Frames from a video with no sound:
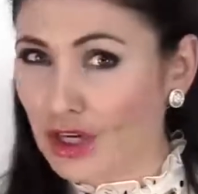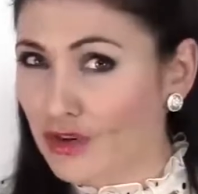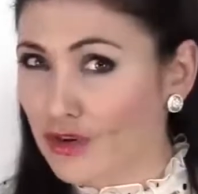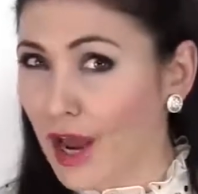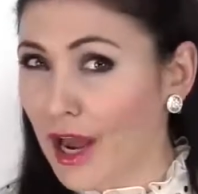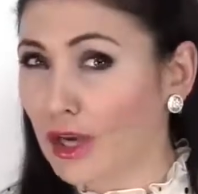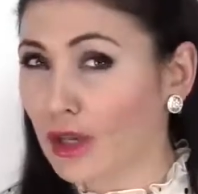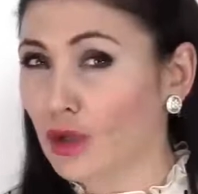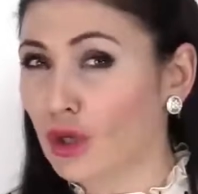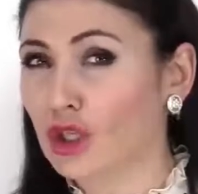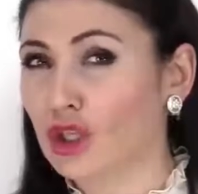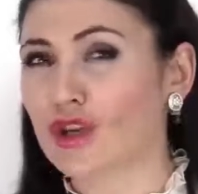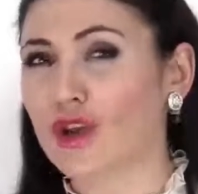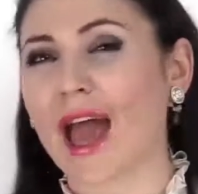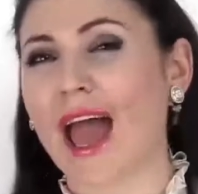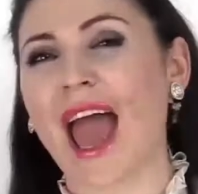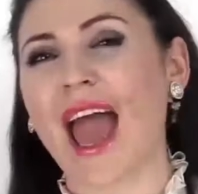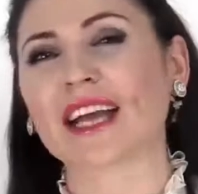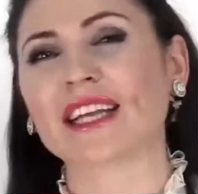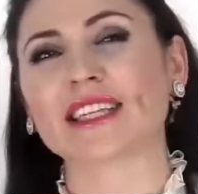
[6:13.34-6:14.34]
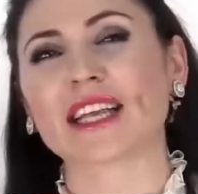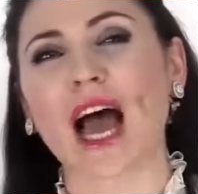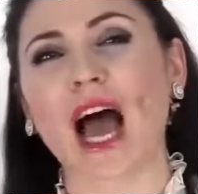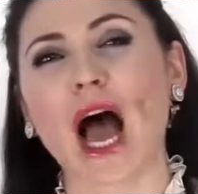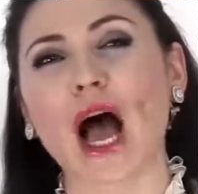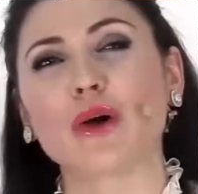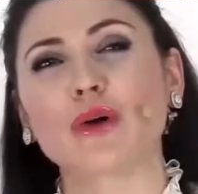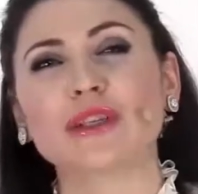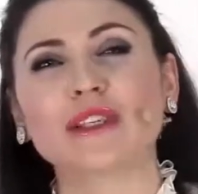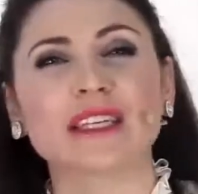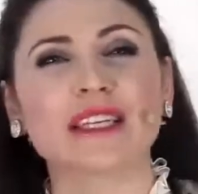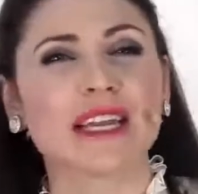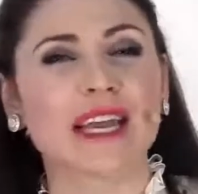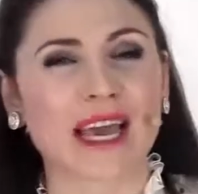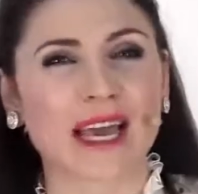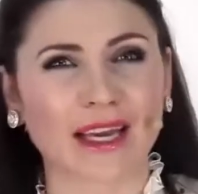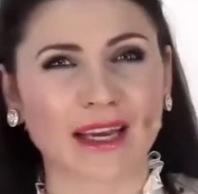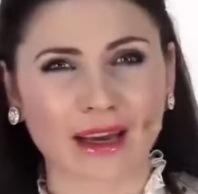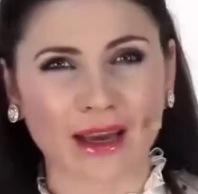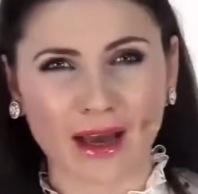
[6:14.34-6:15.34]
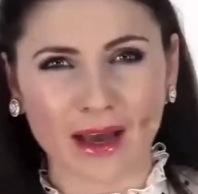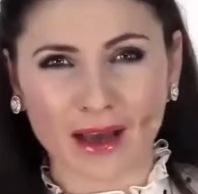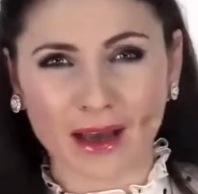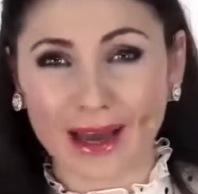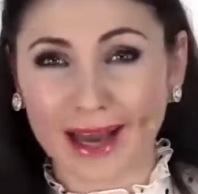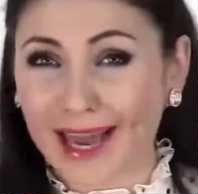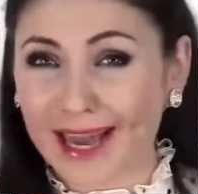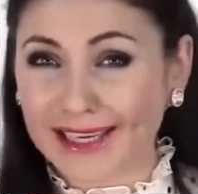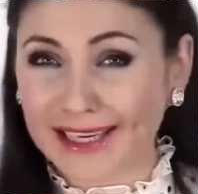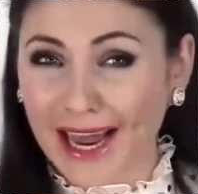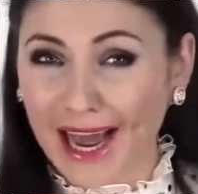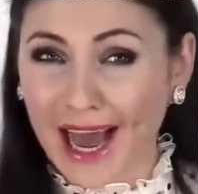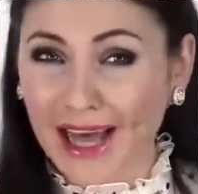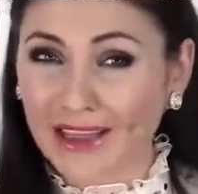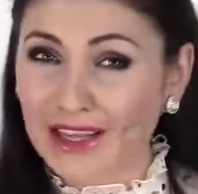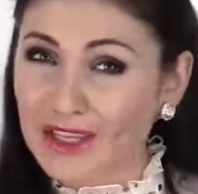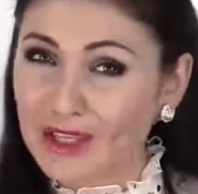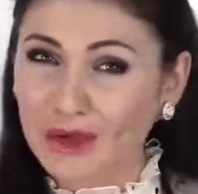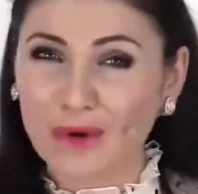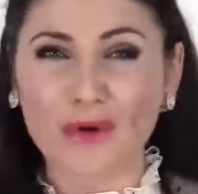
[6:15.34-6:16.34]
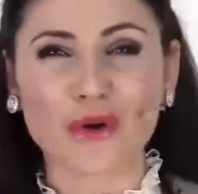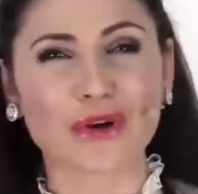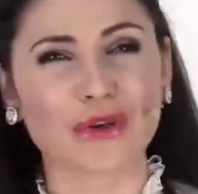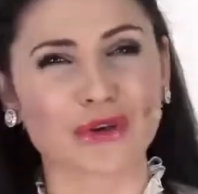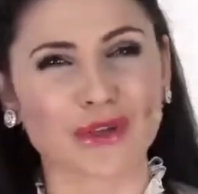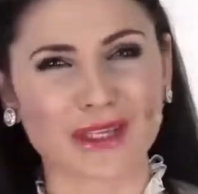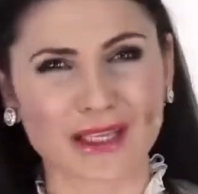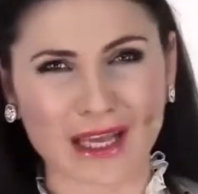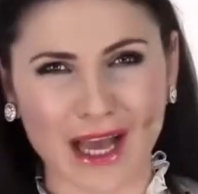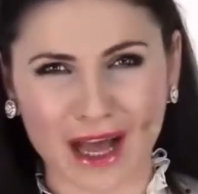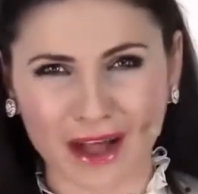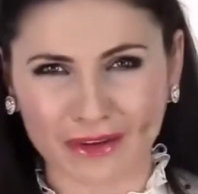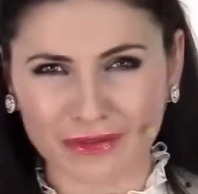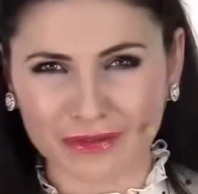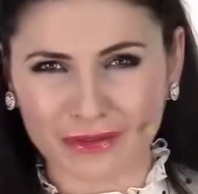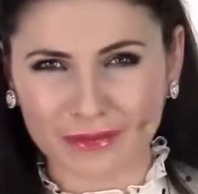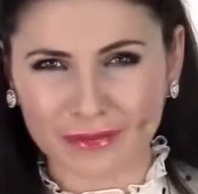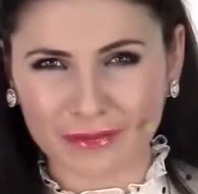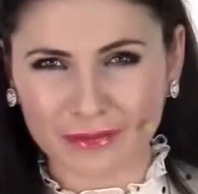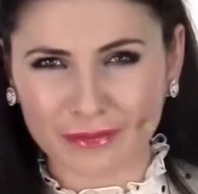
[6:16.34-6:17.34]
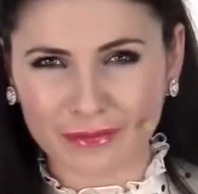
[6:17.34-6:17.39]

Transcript: Try not to act out in anger at others or yourself.